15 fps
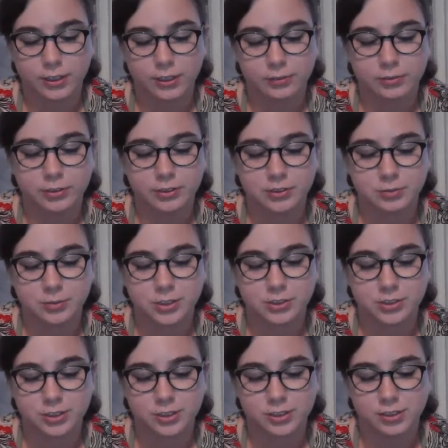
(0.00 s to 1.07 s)
anyone is
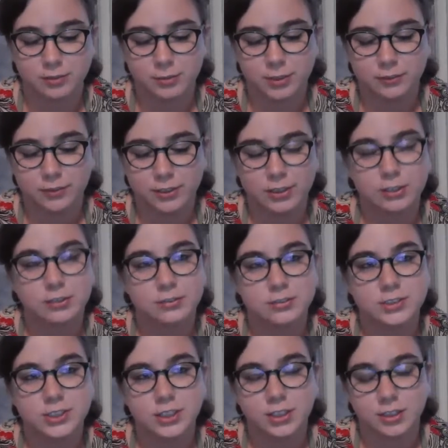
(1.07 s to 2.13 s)
watching any of my
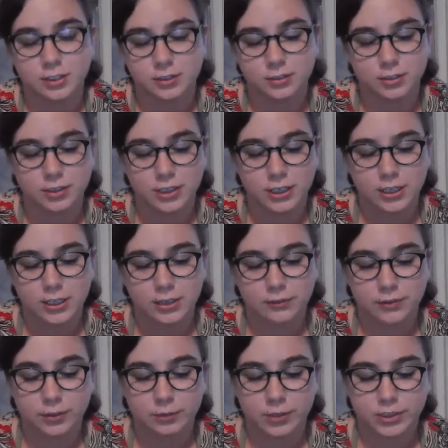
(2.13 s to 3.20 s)
videos, and
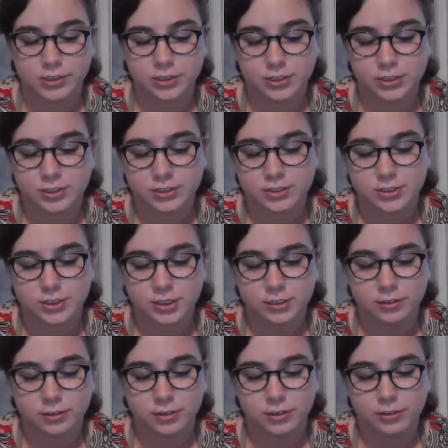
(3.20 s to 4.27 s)
if you're watching this
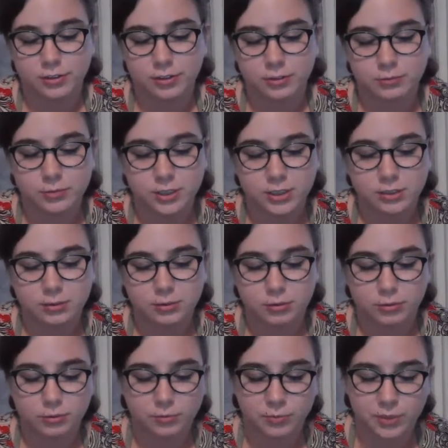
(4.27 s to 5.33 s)
later on in the week
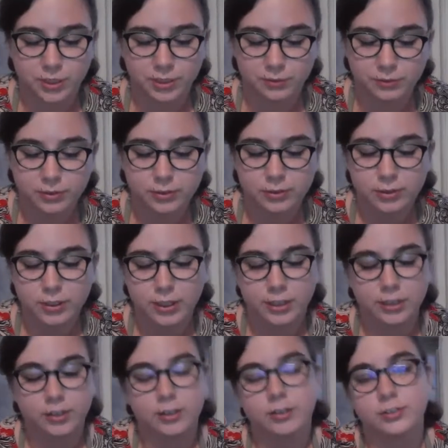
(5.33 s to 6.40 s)
or whenever,
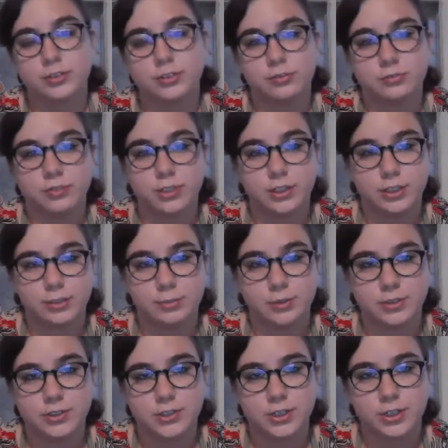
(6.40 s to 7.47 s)
I also really
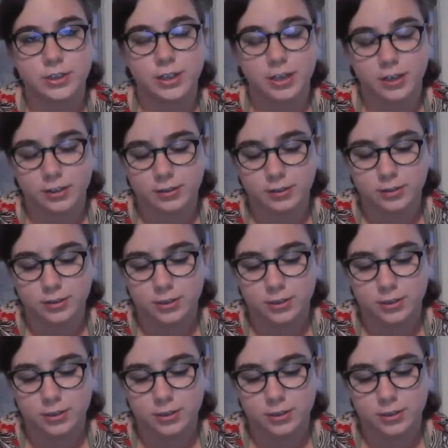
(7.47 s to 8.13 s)
appreciate that.